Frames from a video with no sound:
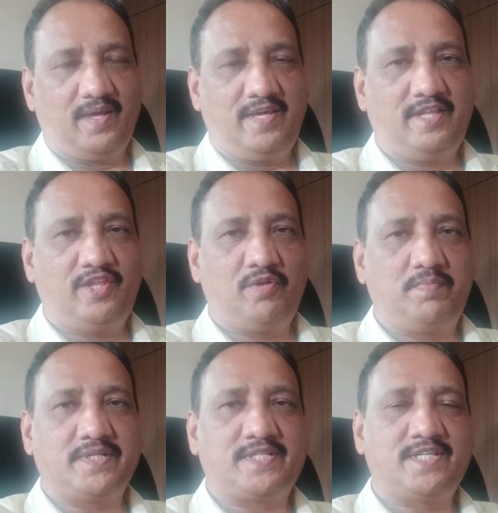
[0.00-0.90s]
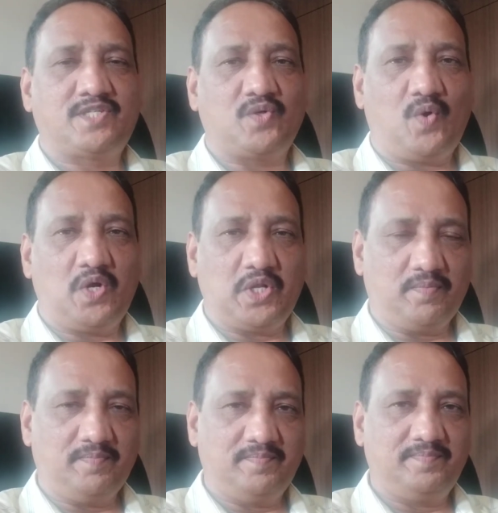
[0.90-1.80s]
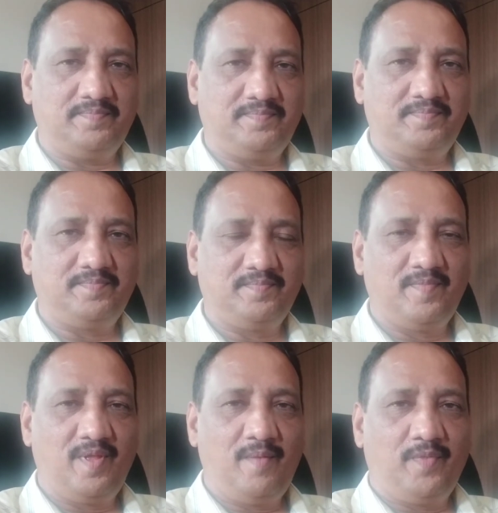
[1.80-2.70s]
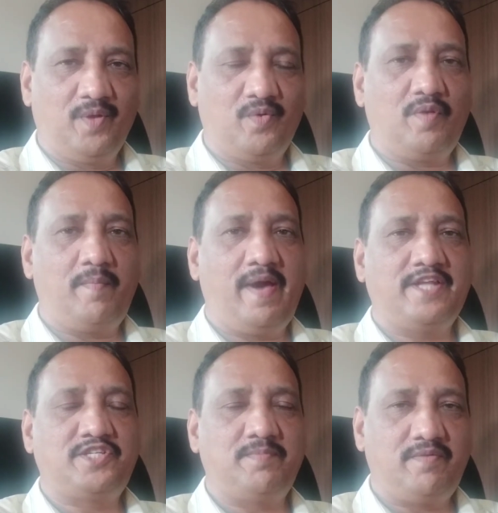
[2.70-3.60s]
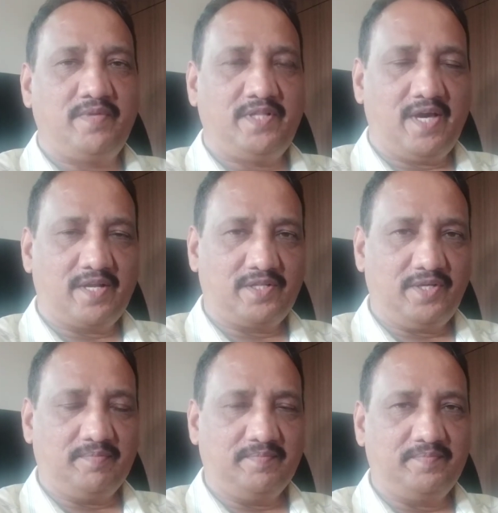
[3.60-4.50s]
Yadoru business owner-um oru management vidyarthiyum